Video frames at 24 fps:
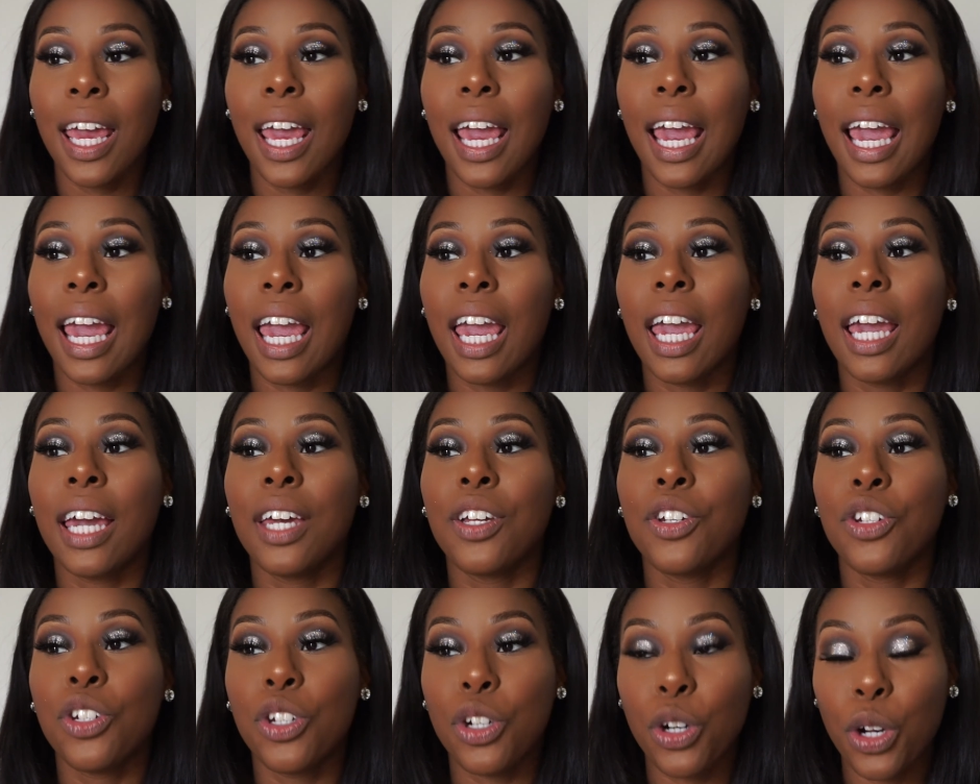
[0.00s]

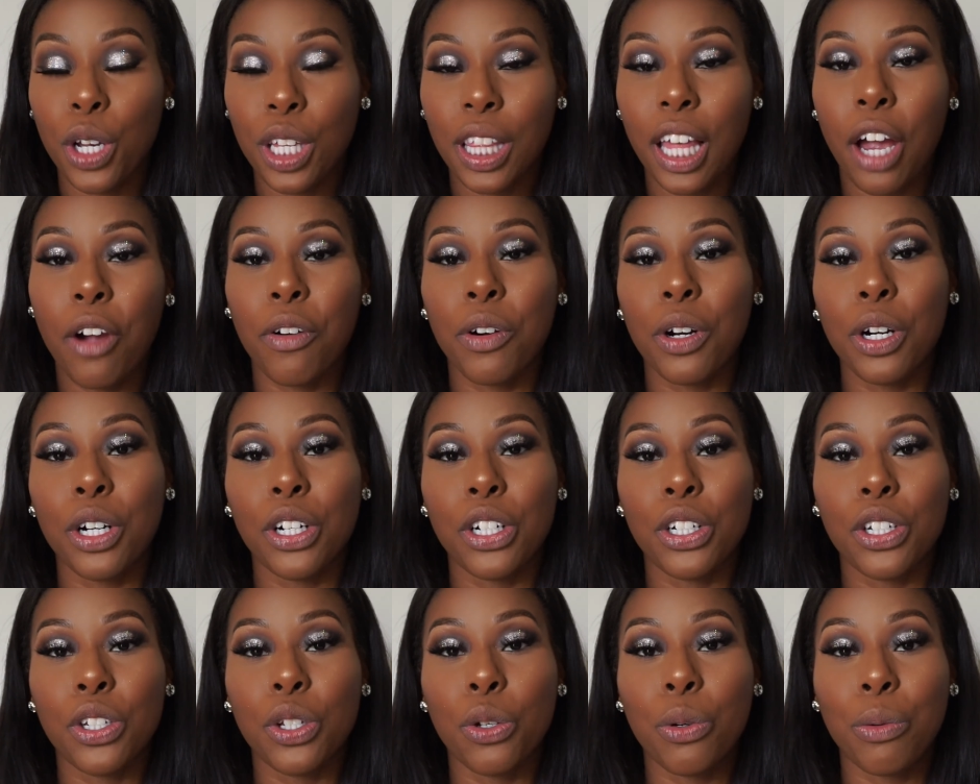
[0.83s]
And during that
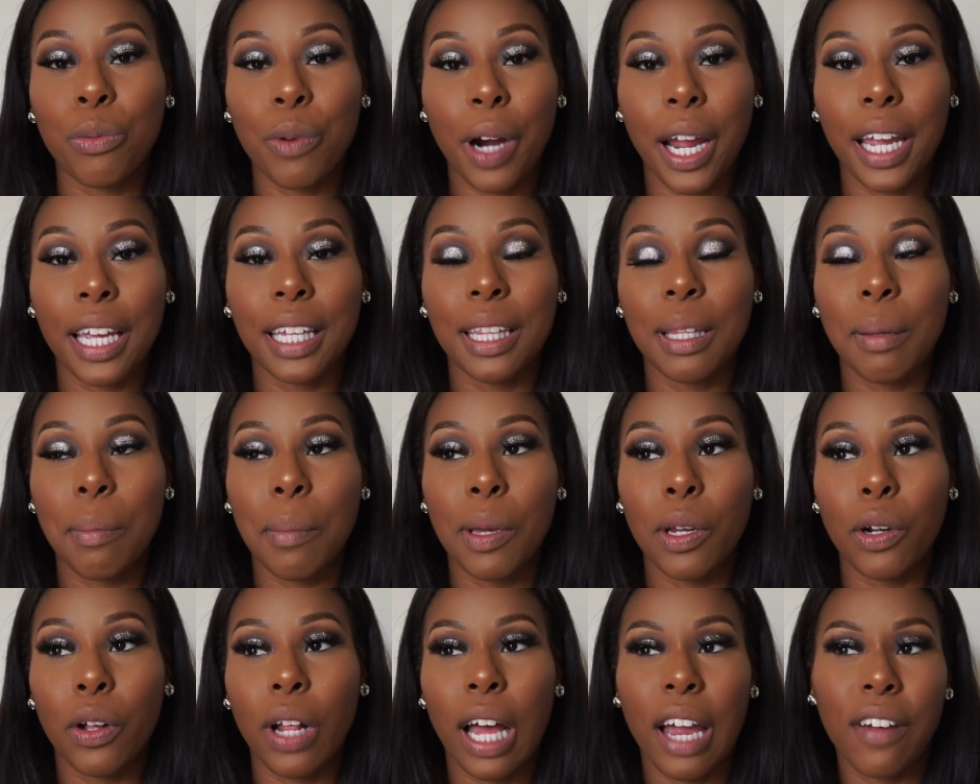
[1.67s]
rehearsal, right in the
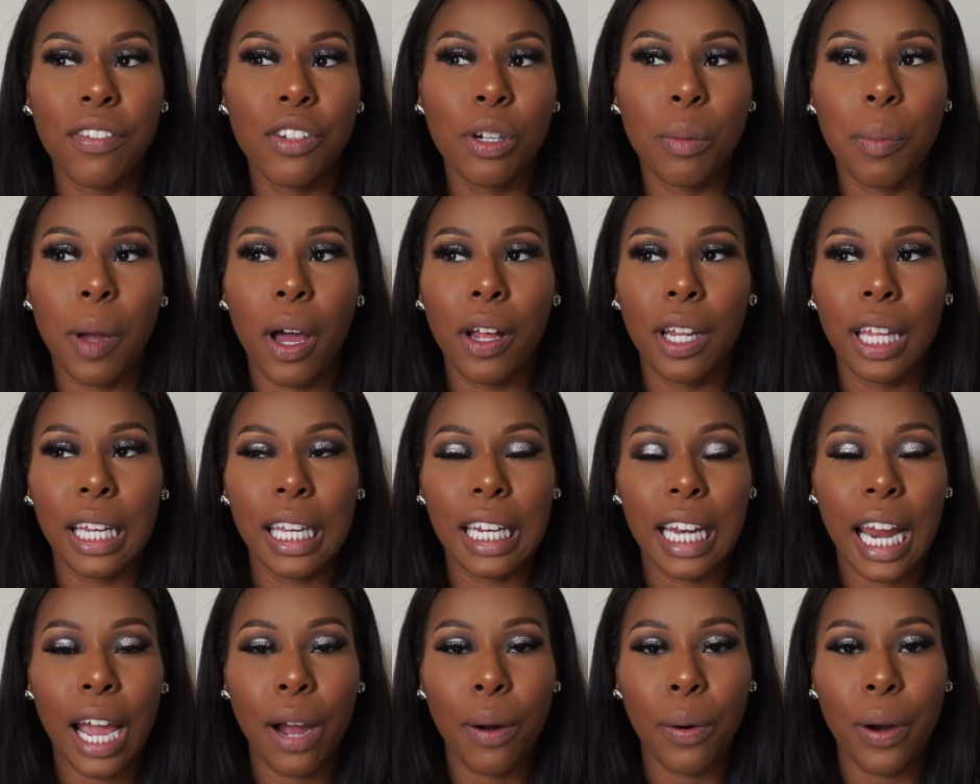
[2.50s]
middle, after about like
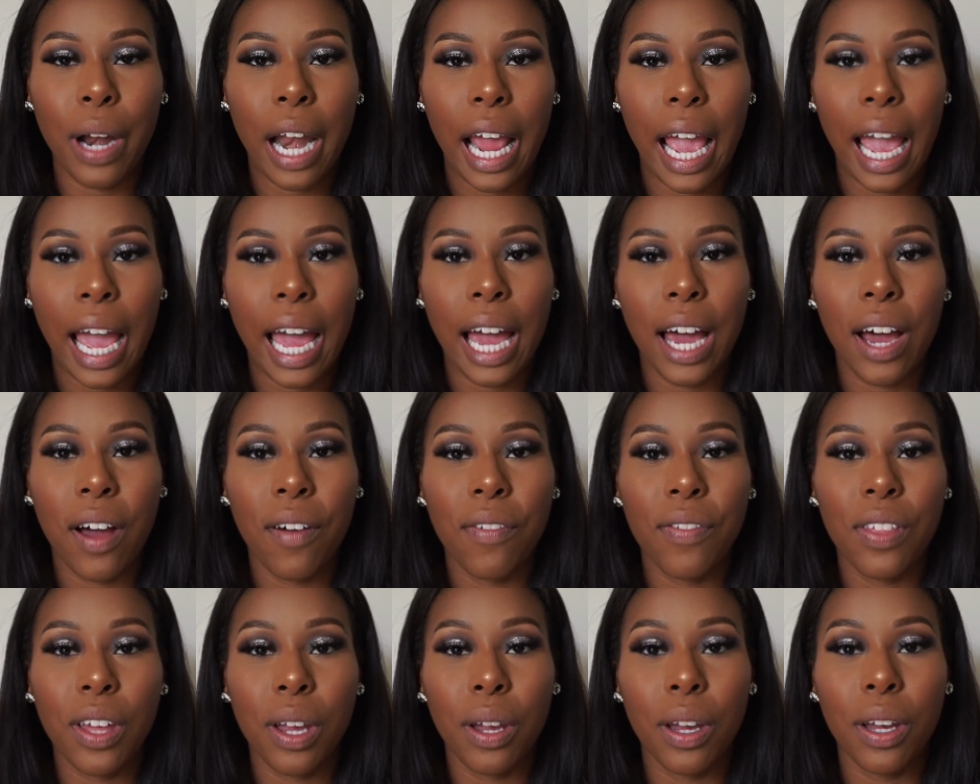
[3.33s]
an hour and a
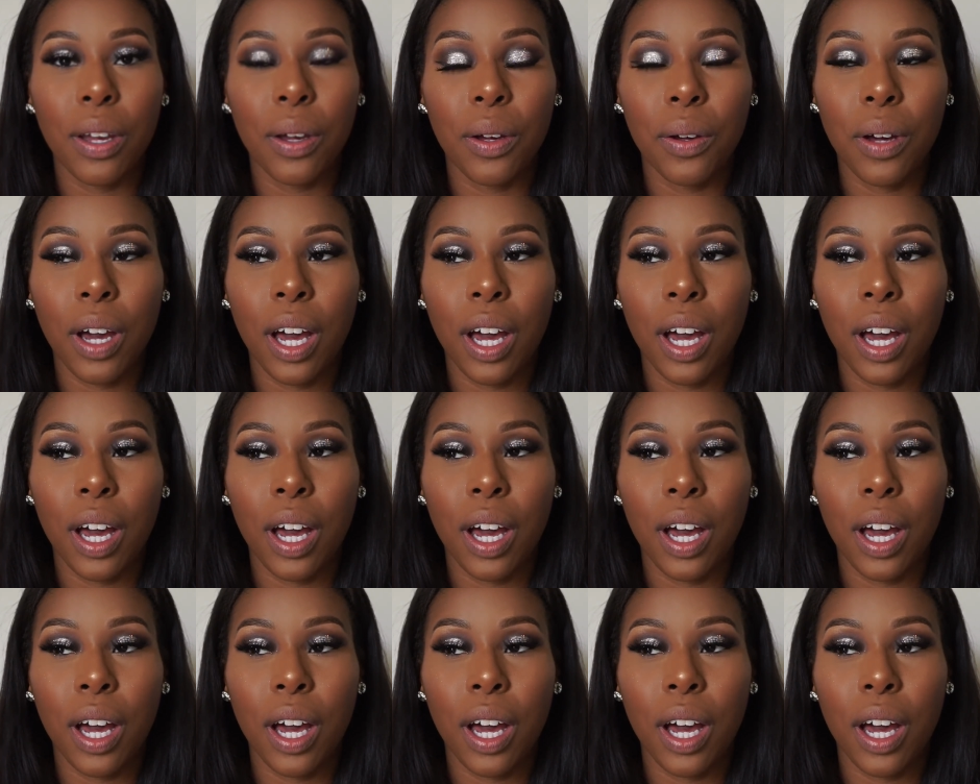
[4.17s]
half, they